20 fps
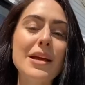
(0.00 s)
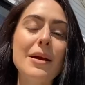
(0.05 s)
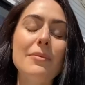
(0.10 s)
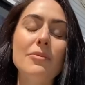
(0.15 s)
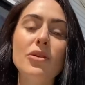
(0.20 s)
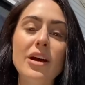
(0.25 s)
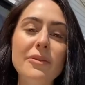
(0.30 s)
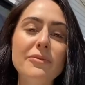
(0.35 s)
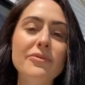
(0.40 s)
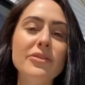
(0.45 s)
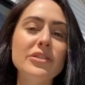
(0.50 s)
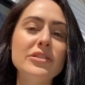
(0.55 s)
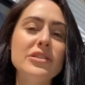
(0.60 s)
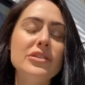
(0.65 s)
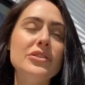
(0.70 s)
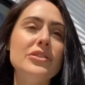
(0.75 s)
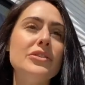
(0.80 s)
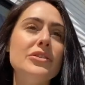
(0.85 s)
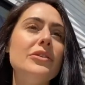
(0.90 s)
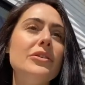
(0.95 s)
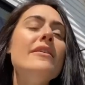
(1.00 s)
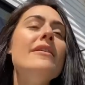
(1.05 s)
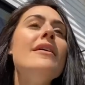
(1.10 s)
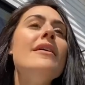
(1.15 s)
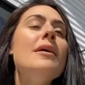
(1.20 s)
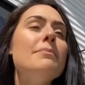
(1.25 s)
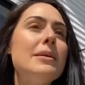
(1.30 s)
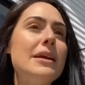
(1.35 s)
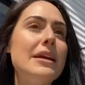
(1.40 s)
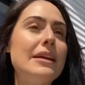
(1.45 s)
I'm grateful to
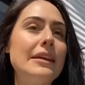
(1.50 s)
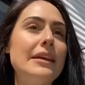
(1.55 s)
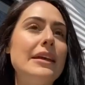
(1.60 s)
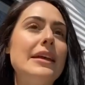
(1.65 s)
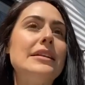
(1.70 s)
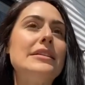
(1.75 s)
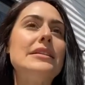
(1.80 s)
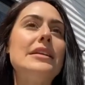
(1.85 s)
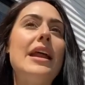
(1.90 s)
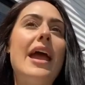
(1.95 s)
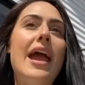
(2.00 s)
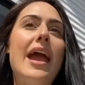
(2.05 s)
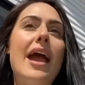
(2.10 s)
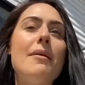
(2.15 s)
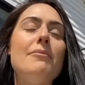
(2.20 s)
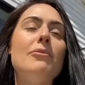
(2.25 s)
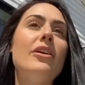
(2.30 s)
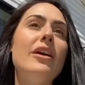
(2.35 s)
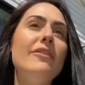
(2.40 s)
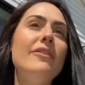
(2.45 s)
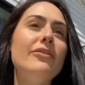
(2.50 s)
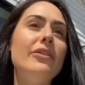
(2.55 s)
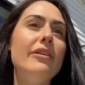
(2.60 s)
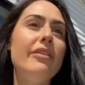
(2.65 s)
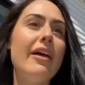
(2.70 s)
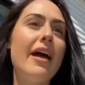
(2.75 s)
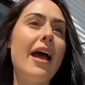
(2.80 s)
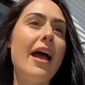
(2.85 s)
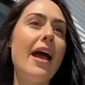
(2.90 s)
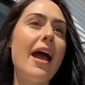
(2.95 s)
be clean today. I'm grateful
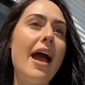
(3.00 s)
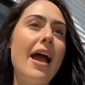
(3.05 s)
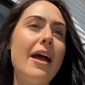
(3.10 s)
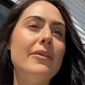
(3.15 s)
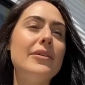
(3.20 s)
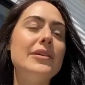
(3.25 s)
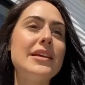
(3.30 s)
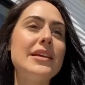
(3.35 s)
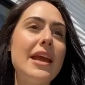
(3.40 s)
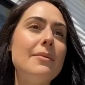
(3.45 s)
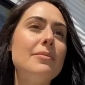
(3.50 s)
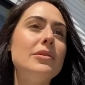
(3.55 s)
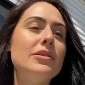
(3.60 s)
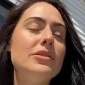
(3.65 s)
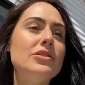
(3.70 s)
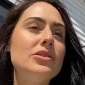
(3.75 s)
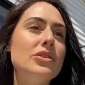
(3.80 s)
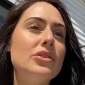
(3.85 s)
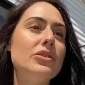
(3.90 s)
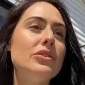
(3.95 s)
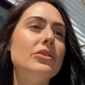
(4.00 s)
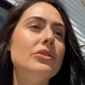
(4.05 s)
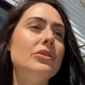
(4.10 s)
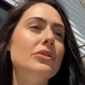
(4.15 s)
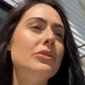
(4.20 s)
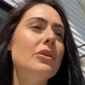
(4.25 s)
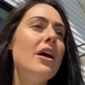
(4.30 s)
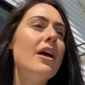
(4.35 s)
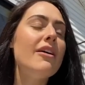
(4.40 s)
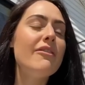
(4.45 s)
that I was able
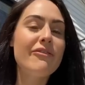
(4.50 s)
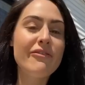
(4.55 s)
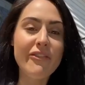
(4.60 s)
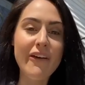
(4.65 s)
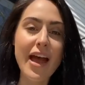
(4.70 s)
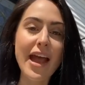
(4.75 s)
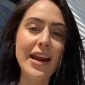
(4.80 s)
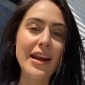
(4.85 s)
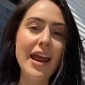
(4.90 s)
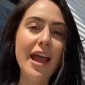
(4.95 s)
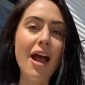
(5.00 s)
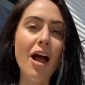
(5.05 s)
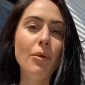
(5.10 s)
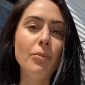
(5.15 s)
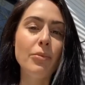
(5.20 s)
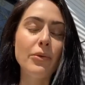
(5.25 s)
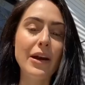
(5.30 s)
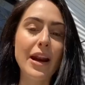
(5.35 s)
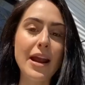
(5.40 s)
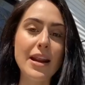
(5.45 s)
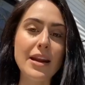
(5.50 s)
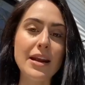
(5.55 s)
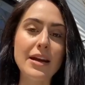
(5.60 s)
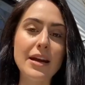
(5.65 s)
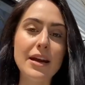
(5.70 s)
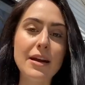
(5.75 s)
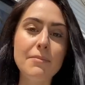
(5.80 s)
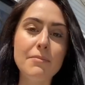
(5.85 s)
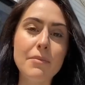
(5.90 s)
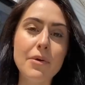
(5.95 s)
to find help when I
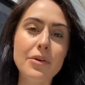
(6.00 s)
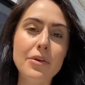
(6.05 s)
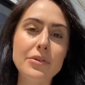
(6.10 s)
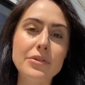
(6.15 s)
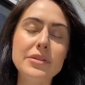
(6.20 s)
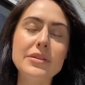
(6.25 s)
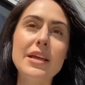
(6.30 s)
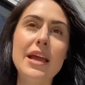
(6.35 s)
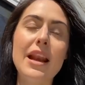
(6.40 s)
needed it most.